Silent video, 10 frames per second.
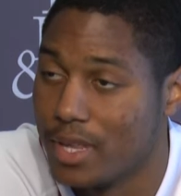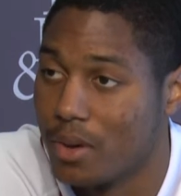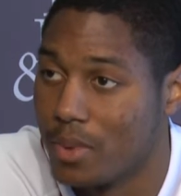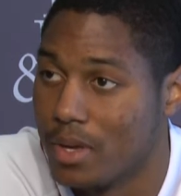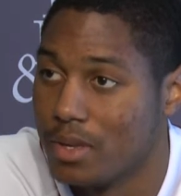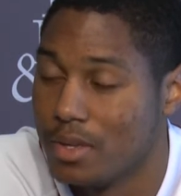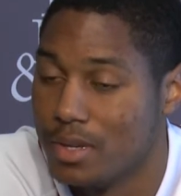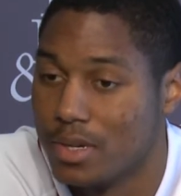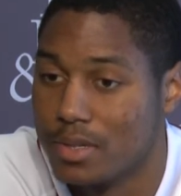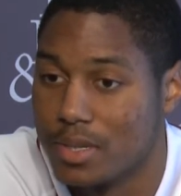that way, you
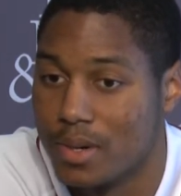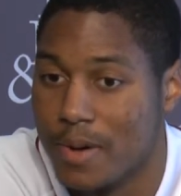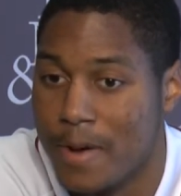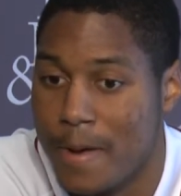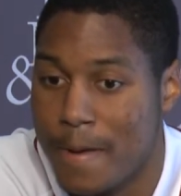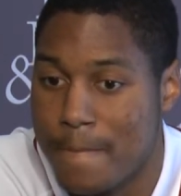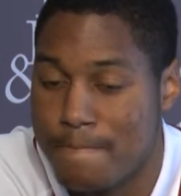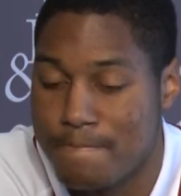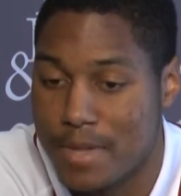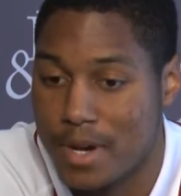know. So
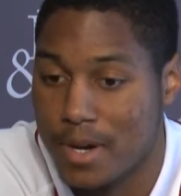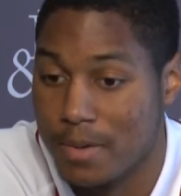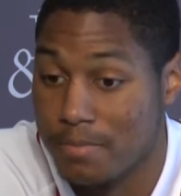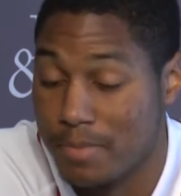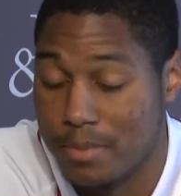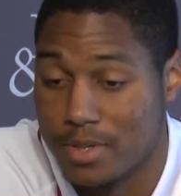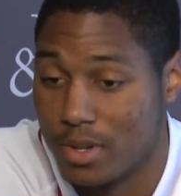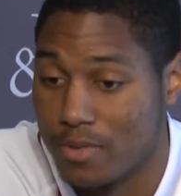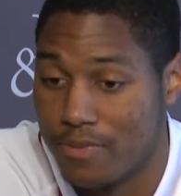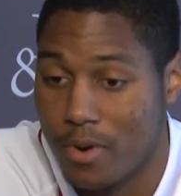I'm just
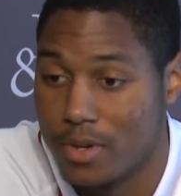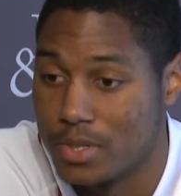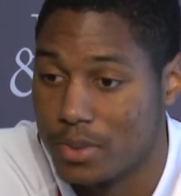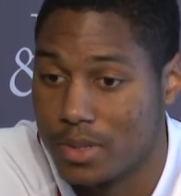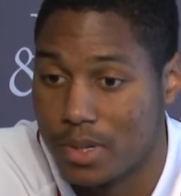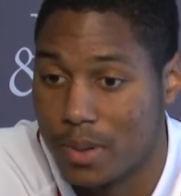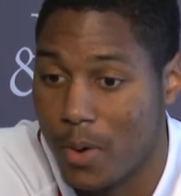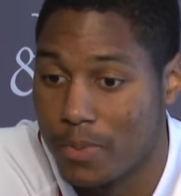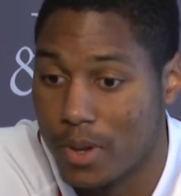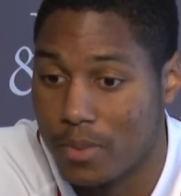looking forward to it. I
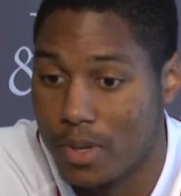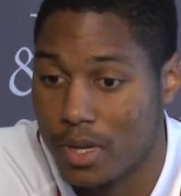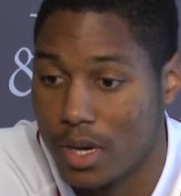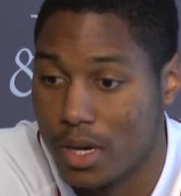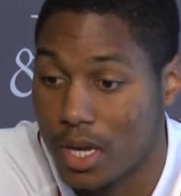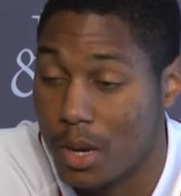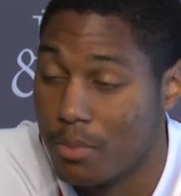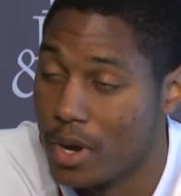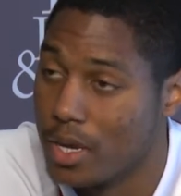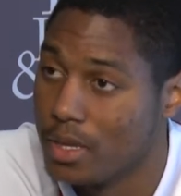hope that we
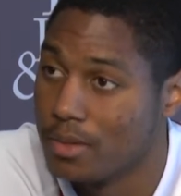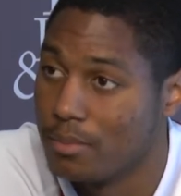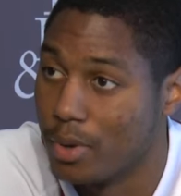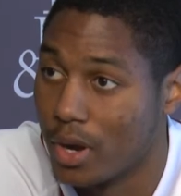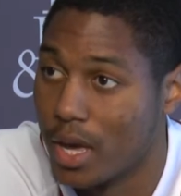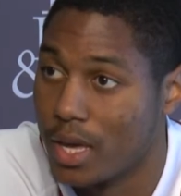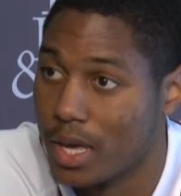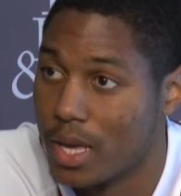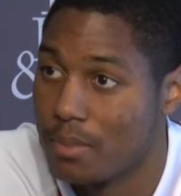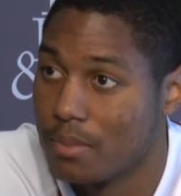come ready, bring our A
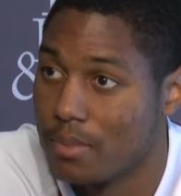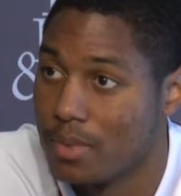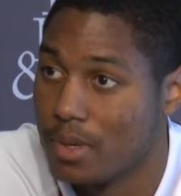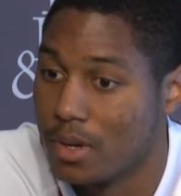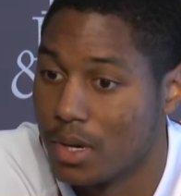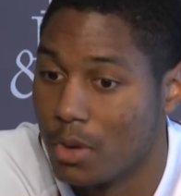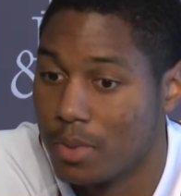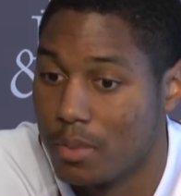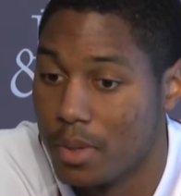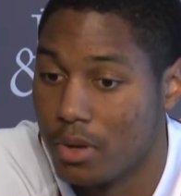game, you know. I hope
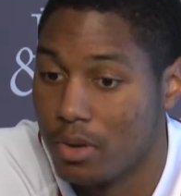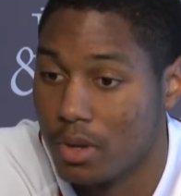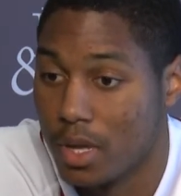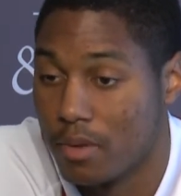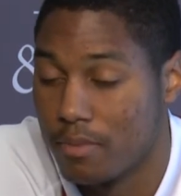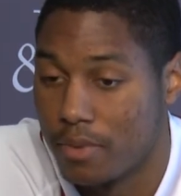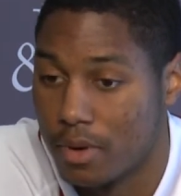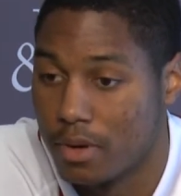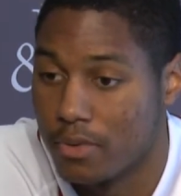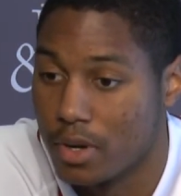that'd be a good game
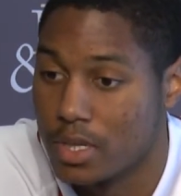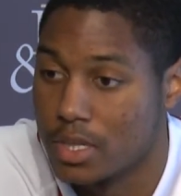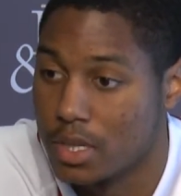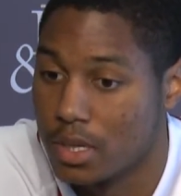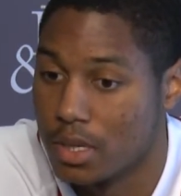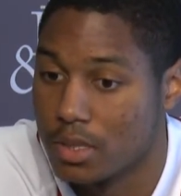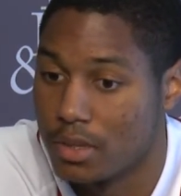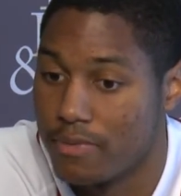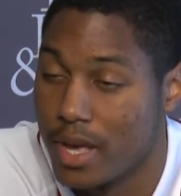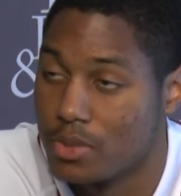for us, and
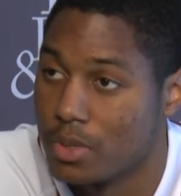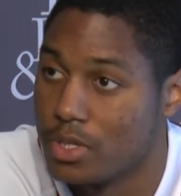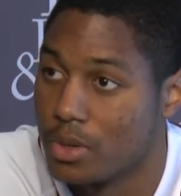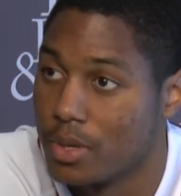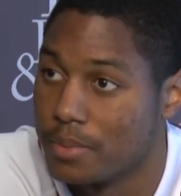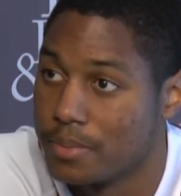the fans would enjoy it.